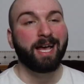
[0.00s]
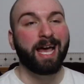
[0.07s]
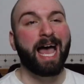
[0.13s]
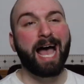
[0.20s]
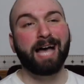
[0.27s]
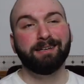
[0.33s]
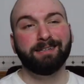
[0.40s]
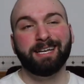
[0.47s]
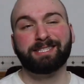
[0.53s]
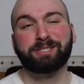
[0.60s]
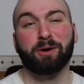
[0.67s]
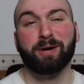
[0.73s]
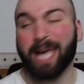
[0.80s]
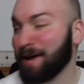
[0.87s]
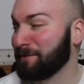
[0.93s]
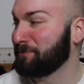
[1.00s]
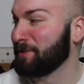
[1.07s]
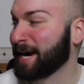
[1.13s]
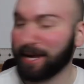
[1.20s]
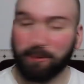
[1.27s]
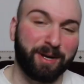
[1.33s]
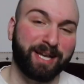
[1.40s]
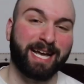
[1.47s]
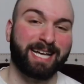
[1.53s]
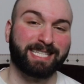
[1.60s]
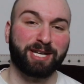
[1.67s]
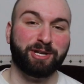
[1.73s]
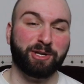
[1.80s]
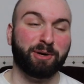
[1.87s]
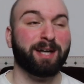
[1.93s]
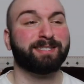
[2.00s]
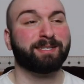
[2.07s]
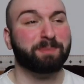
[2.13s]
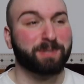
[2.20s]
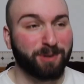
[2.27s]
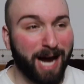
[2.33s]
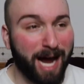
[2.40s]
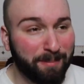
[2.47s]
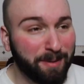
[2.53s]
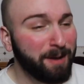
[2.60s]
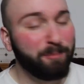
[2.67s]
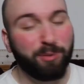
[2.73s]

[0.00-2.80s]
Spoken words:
Eh, it's okay. Fuck it. What are you guys going to do? Unsubscribe?